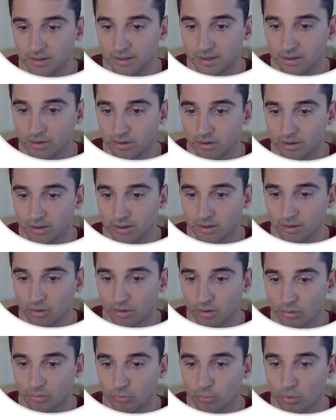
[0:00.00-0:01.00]
The
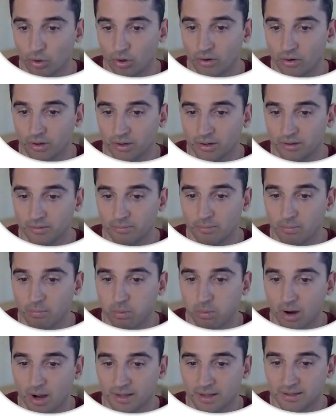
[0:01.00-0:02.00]
code worked,
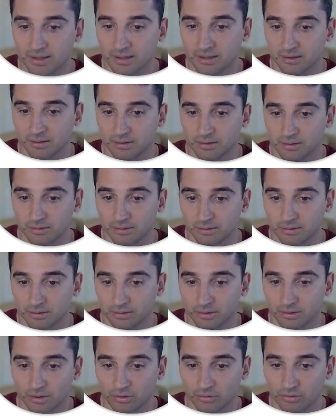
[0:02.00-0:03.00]
but
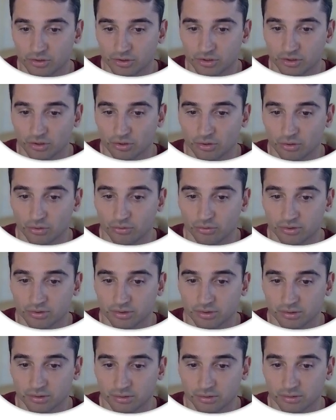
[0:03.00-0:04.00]
the
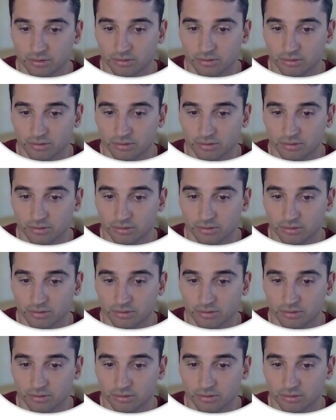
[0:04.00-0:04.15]
results